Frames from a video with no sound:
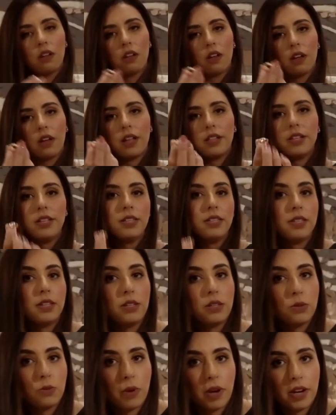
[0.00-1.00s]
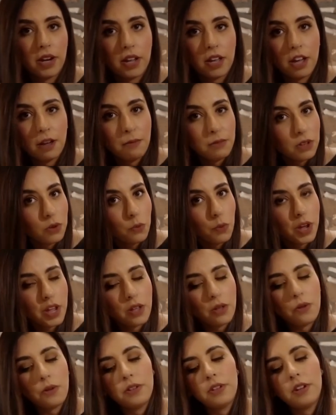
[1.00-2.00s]
At least this one. It comes in
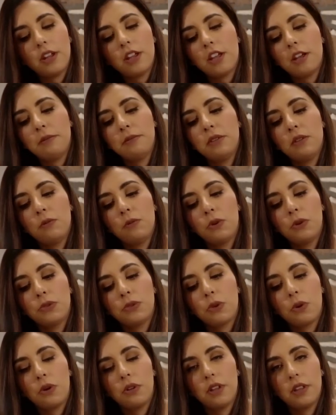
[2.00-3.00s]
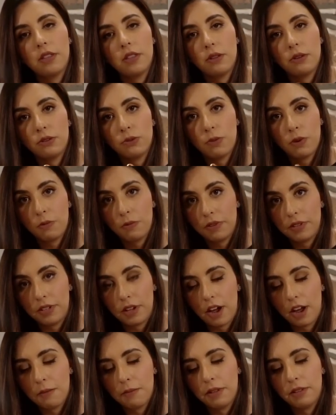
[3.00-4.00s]
white gold, and it comes in rose gold, and then there's one with
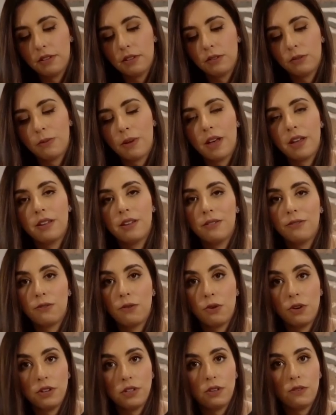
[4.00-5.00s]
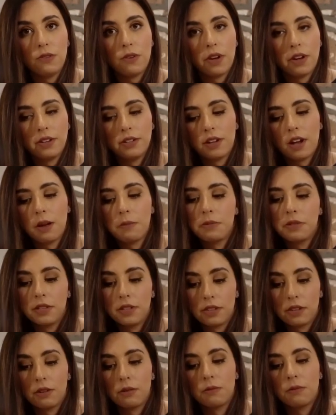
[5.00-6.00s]
diamonds as well. And of course, if you add diamonds,
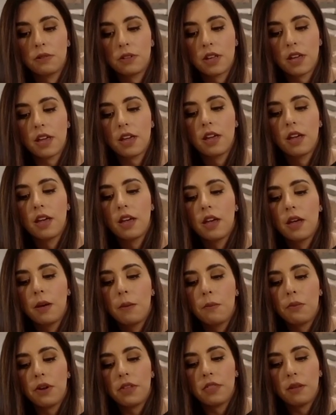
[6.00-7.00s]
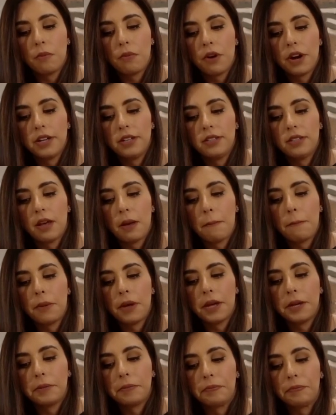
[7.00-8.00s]
it's going to really bring the price up.
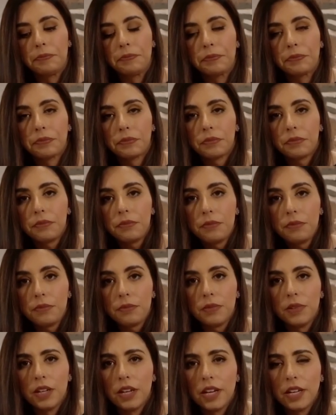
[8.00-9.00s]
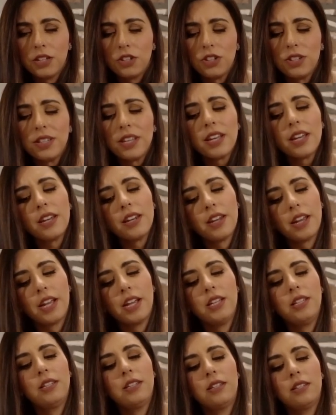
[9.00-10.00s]
But it's just like a
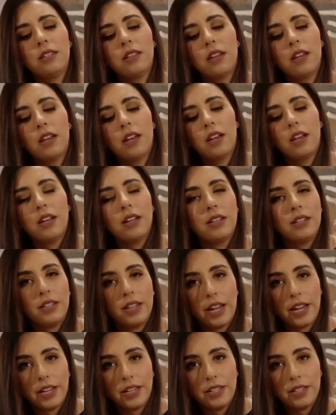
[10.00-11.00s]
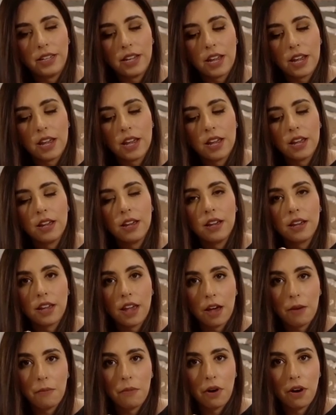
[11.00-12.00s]
nice, dainty,
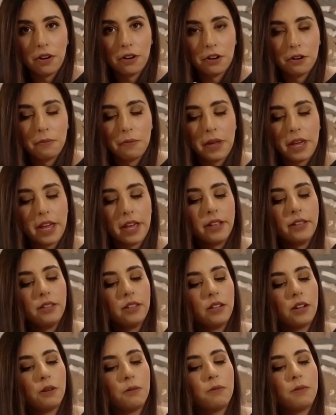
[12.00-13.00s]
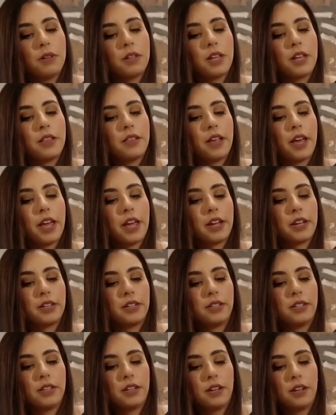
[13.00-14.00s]
yet modern piece, and I really liked